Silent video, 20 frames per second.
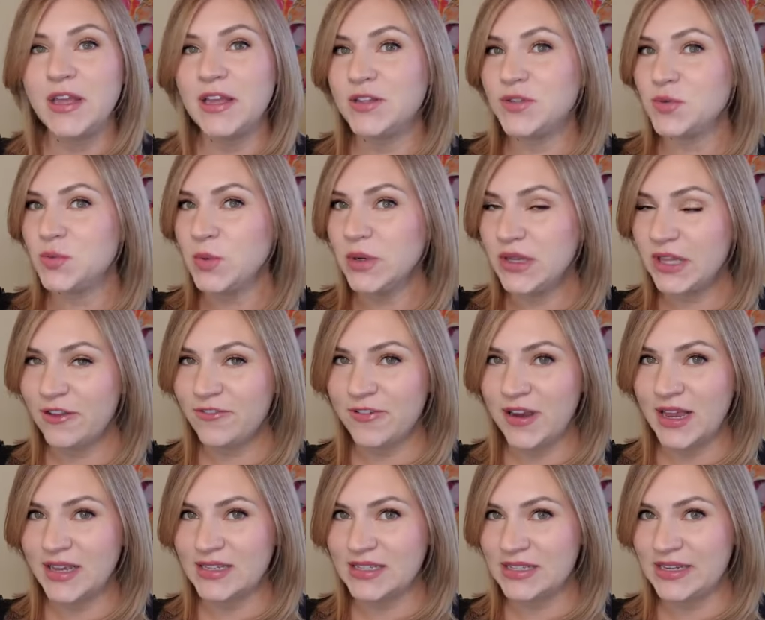It's really
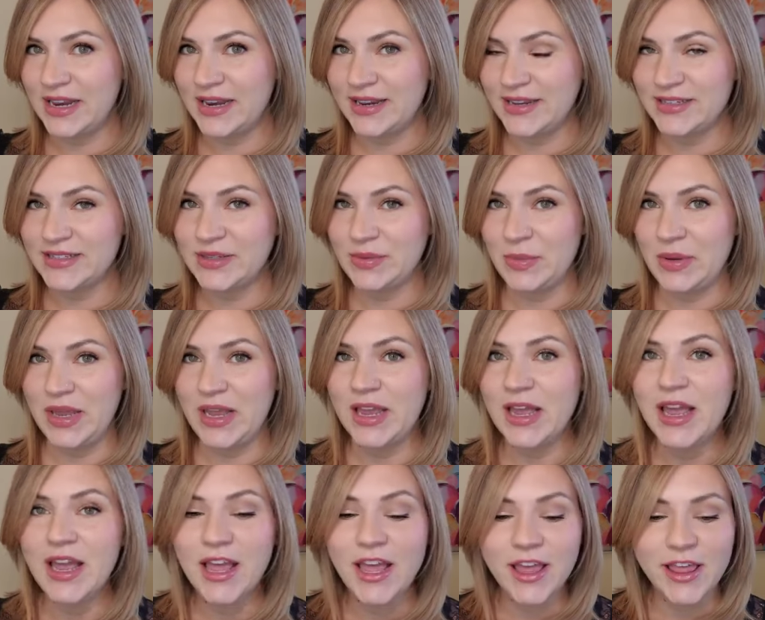fascinating to me.